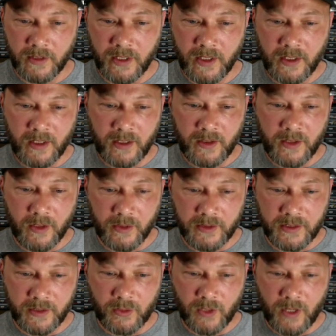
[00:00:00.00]
you know, it did
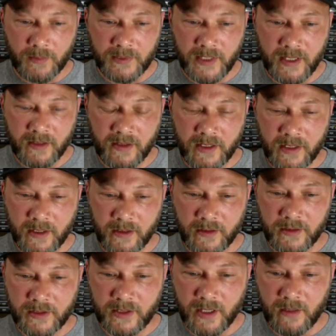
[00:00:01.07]
drop down here
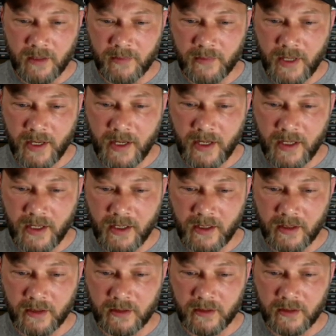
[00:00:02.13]
some,
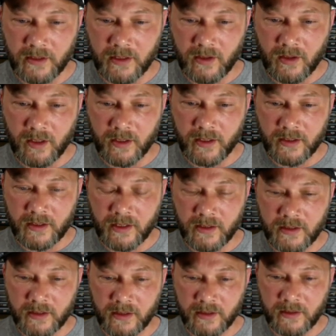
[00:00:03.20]
and in August I
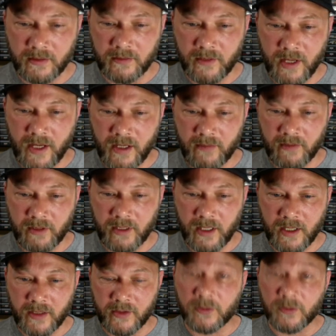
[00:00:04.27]
did have a lot
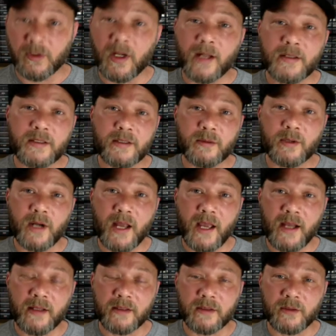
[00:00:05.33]
of new lots that were
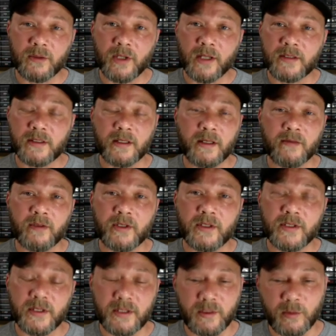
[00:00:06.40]
added, new lots that never
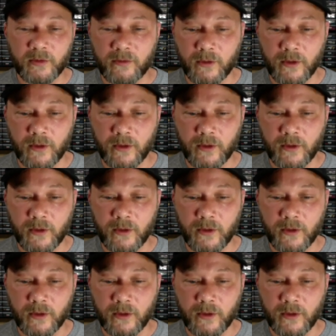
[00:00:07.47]
existed before.